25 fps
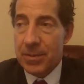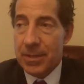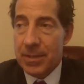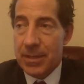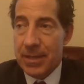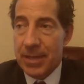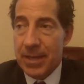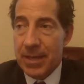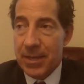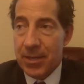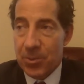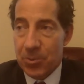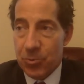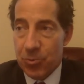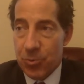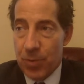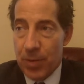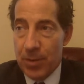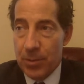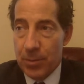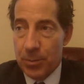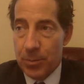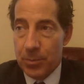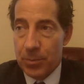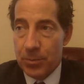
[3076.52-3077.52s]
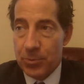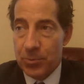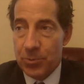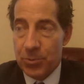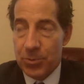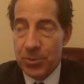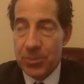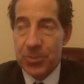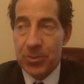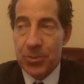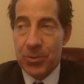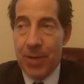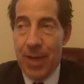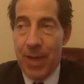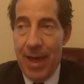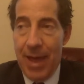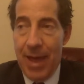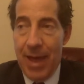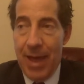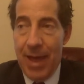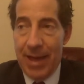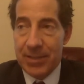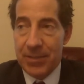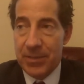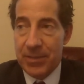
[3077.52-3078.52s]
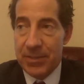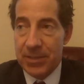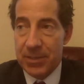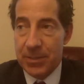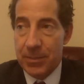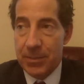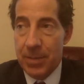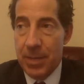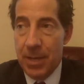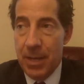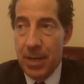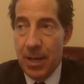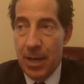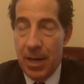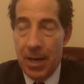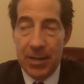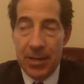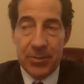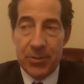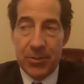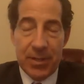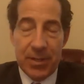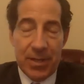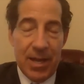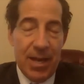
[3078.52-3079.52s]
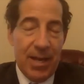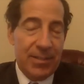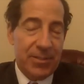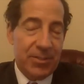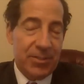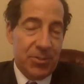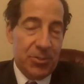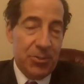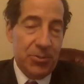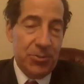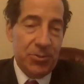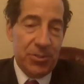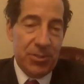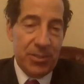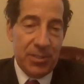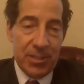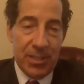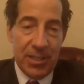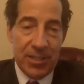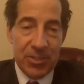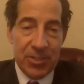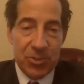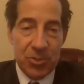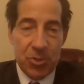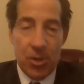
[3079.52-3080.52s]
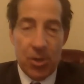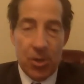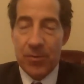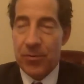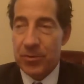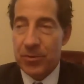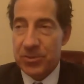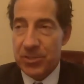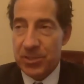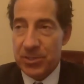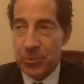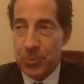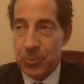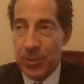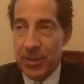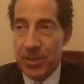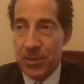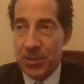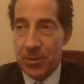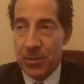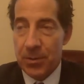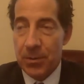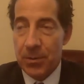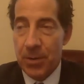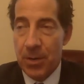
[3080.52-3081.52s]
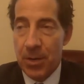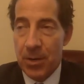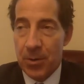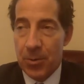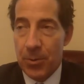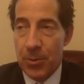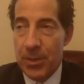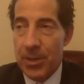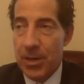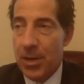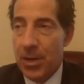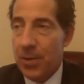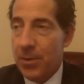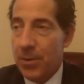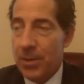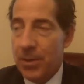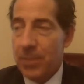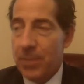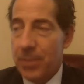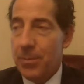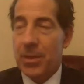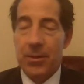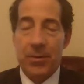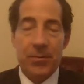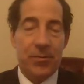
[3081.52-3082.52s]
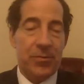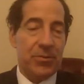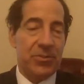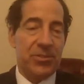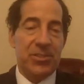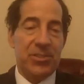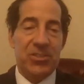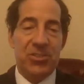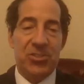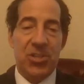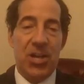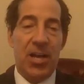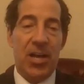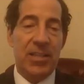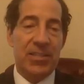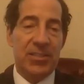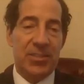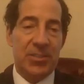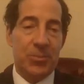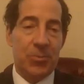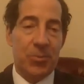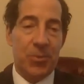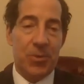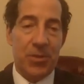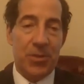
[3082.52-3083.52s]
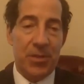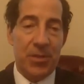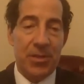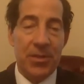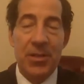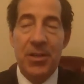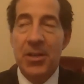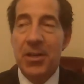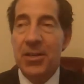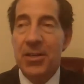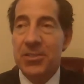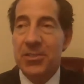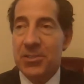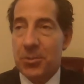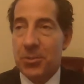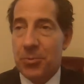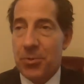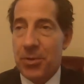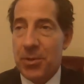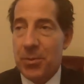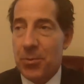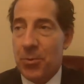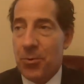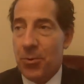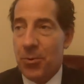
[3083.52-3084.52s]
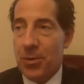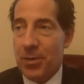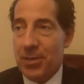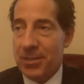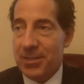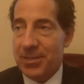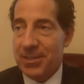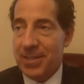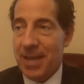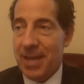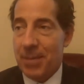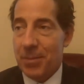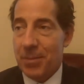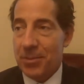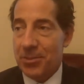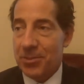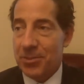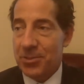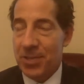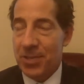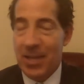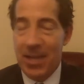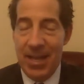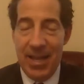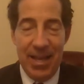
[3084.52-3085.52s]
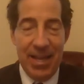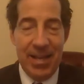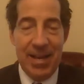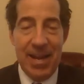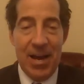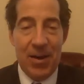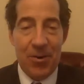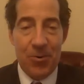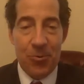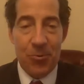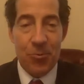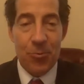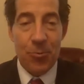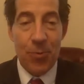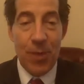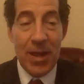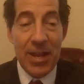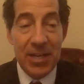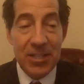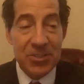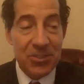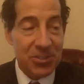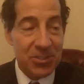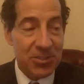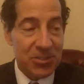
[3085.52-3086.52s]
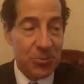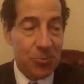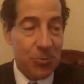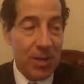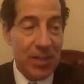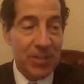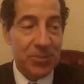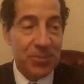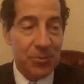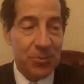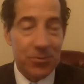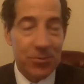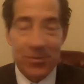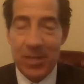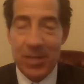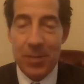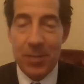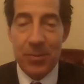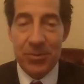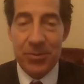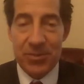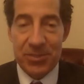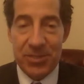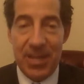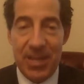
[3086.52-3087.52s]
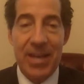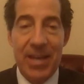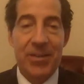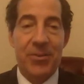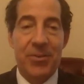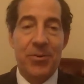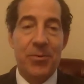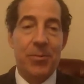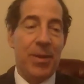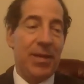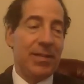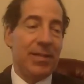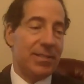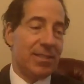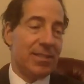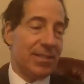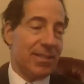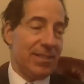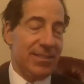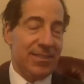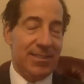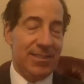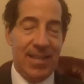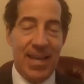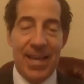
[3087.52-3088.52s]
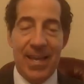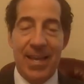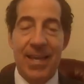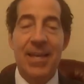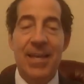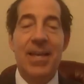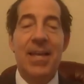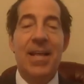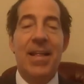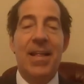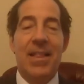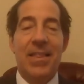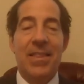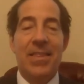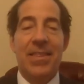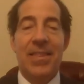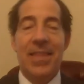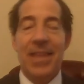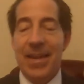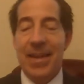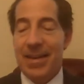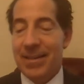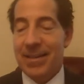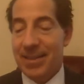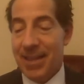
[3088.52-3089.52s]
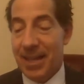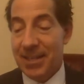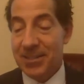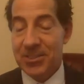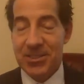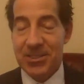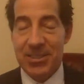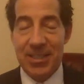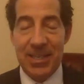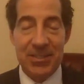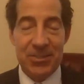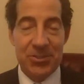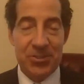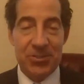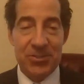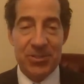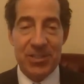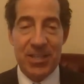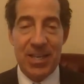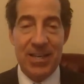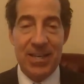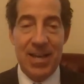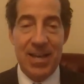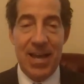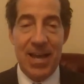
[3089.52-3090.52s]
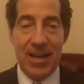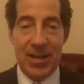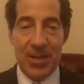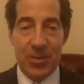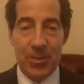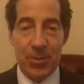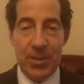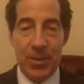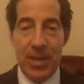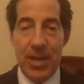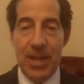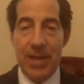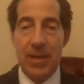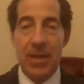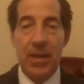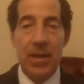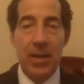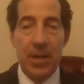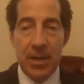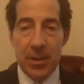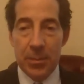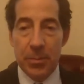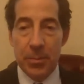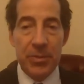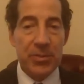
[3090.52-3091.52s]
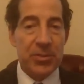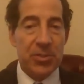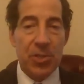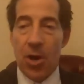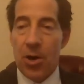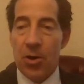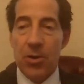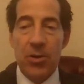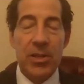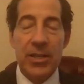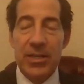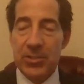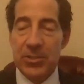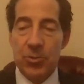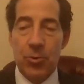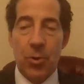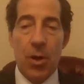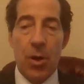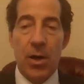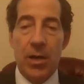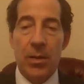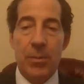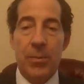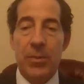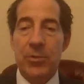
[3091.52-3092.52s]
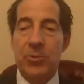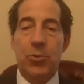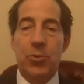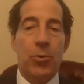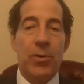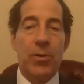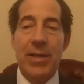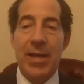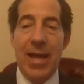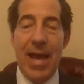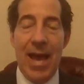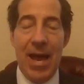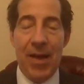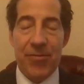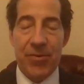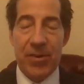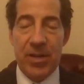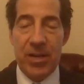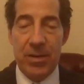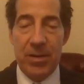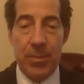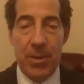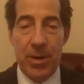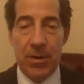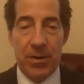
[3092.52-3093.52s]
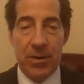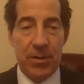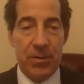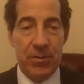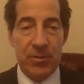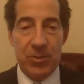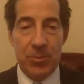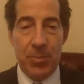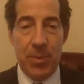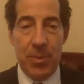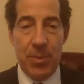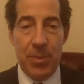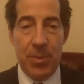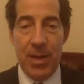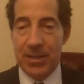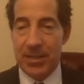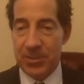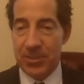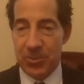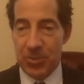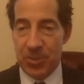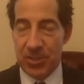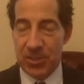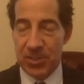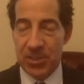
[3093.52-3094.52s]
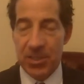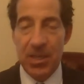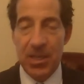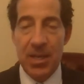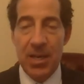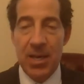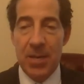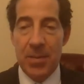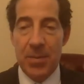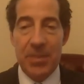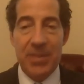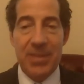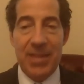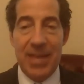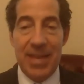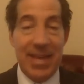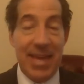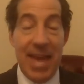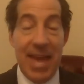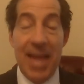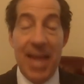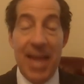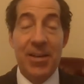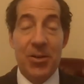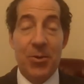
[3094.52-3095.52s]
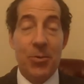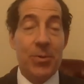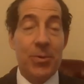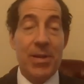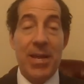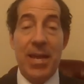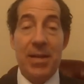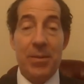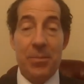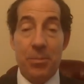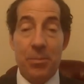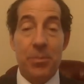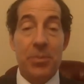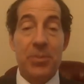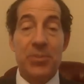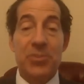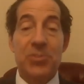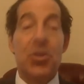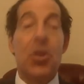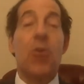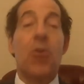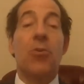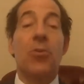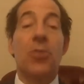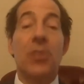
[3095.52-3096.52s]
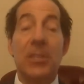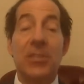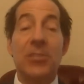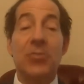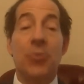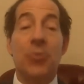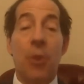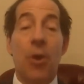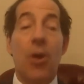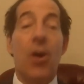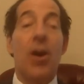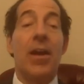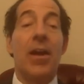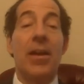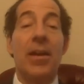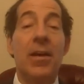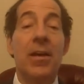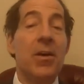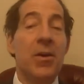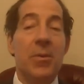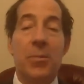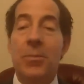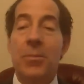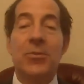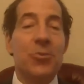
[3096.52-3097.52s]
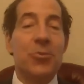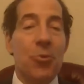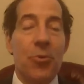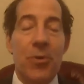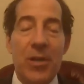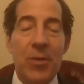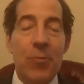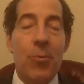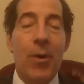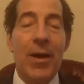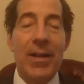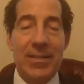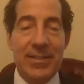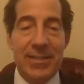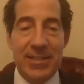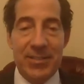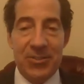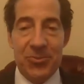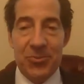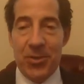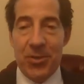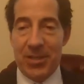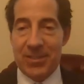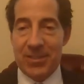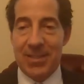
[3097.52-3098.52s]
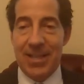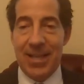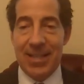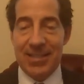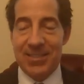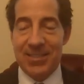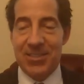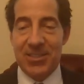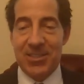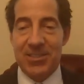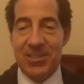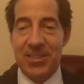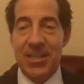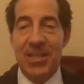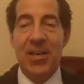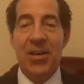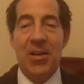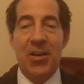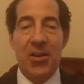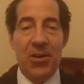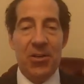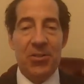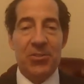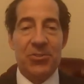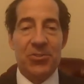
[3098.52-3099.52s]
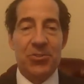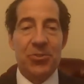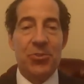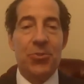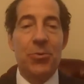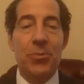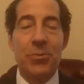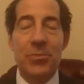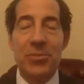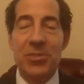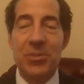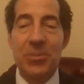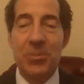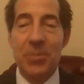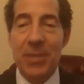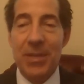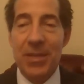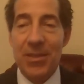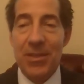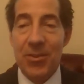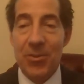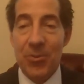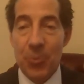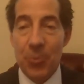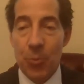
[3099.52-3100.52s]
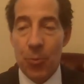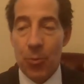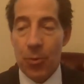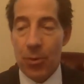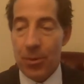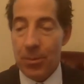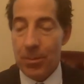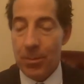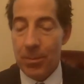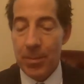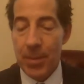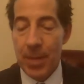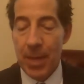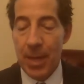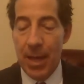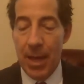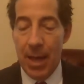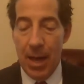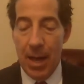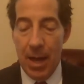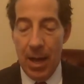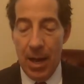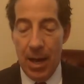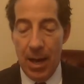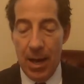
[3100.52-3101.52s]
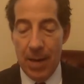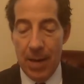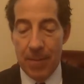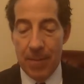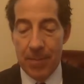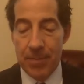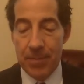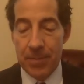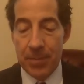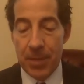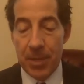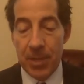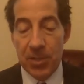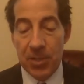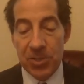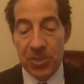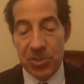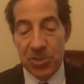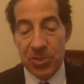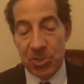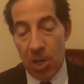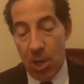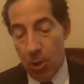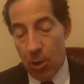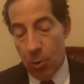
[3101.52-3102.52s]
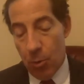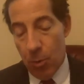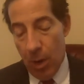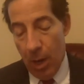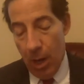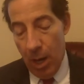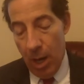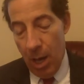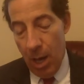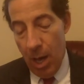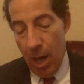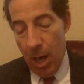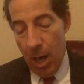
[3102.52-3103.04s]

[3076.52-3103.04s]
incredible judicial activism under the Constitution, like Shaw versus Reno and Miller versus Johnson, where the Supreme Court established an outrageous racial double standard, basically saying that legislatures cannot create bizarrely drawn majority African-American or Hispanic districts, but they can create bizarrely drawn majority white districts. That's just assumed to be the norm. So